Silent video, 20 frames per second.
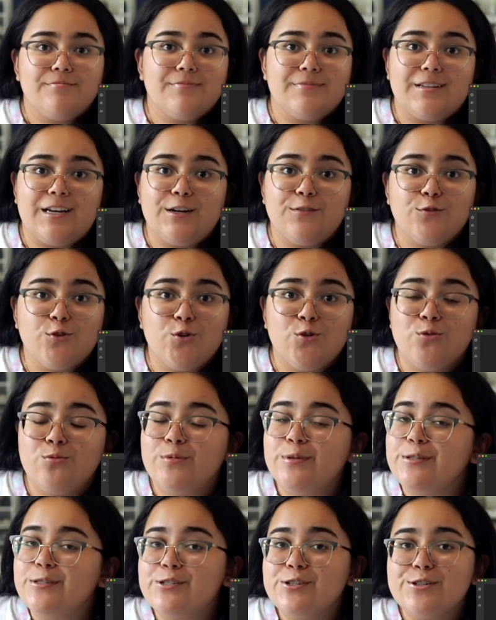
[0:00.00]

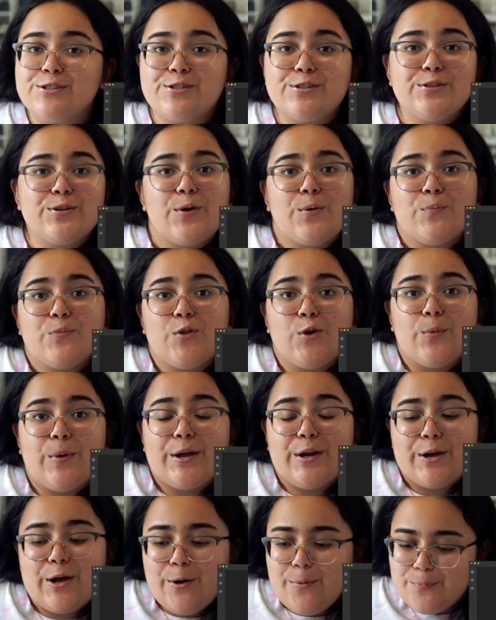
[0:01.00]
Lightroom is just, you know, the
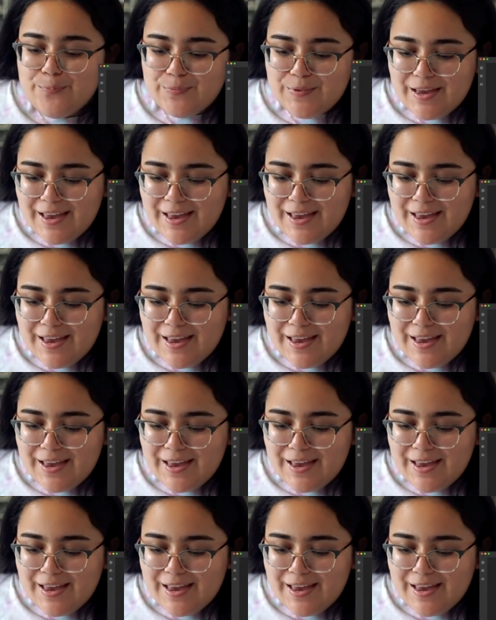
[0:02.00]
way to go.